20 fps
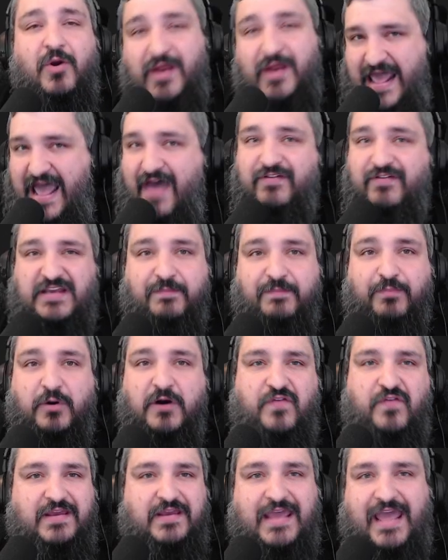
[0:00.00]
and having a
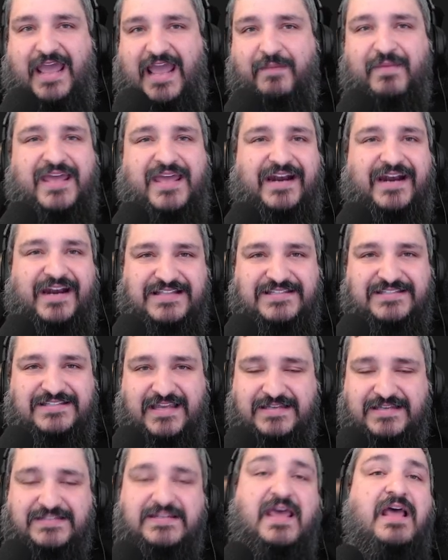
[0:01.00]
perfect game in an
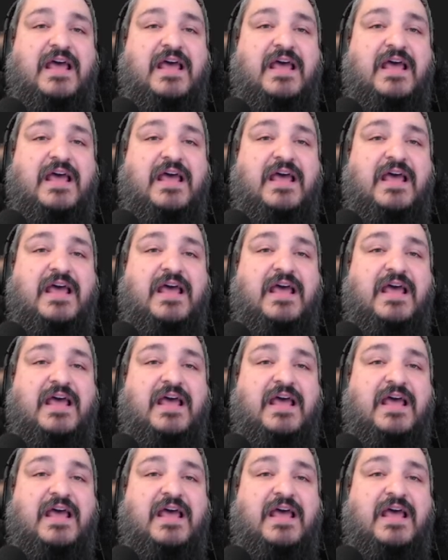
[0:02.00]
instant.